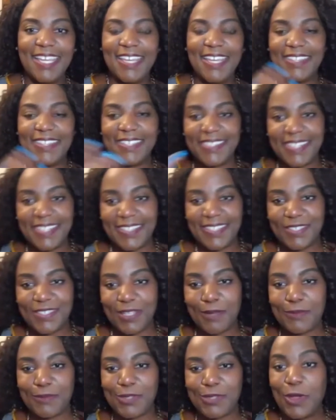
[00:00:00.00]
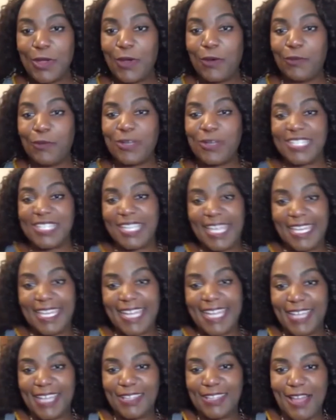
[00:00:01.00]
the systems, which again,
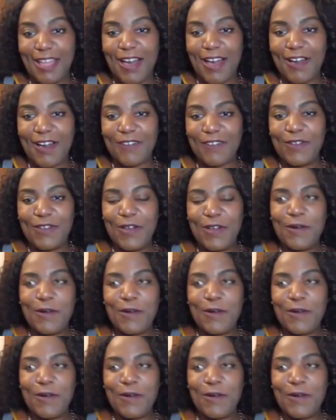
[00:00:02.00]
I love.